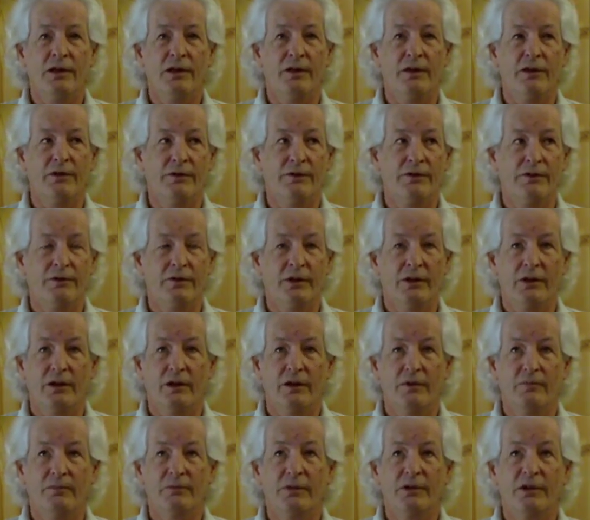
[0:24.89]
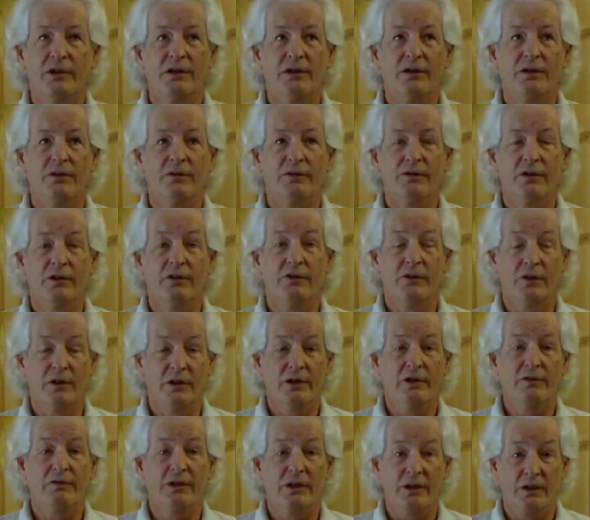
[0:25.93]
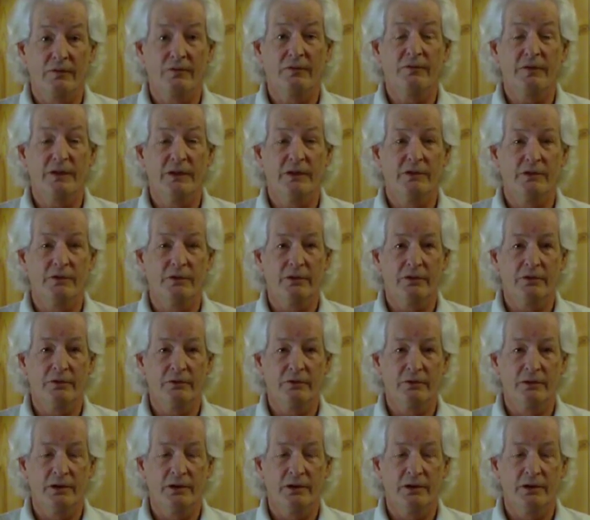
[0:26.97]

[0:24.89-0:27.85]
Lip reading: is a living field.